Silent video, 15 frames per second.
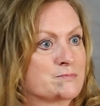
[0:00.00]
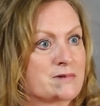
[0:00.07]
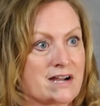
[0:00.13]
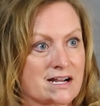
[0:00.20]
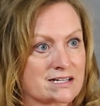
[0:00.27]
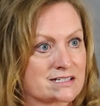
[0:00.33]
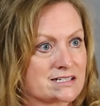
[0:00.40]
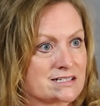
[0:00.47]

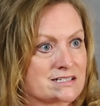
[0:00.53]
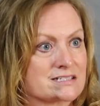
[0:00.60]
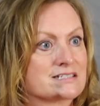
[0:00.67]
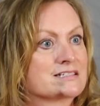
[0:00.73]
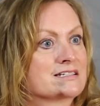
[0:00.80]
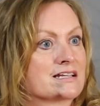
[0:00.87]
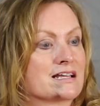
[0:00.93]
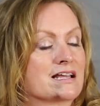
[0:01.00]
practice,
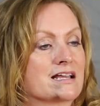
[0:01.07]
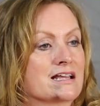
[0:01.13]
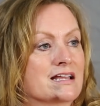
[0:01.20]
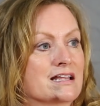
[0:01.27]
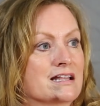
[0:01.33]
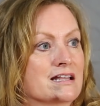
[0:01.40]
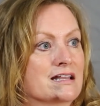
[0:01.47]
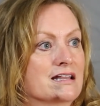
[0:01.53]

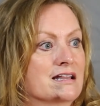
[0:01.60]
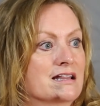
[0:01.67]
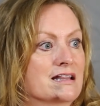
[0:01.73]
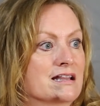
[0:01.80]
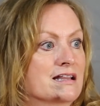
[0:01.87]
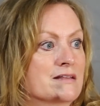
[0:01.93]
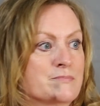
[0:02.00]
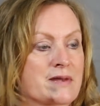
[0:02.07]

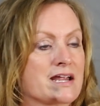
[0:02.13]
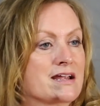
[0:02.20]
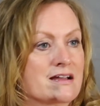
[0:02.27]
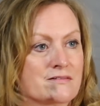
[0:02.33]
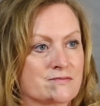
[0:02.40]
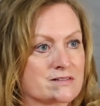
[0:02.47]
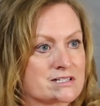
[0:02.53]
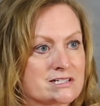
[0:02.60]
the
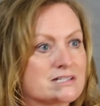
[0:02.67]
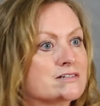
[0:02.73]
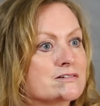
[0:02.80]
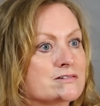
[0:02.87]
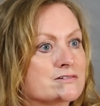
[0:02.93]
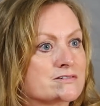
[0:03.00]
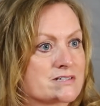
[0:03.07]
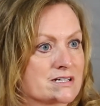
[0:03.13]
payoff is
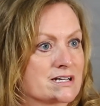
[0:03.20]
huge,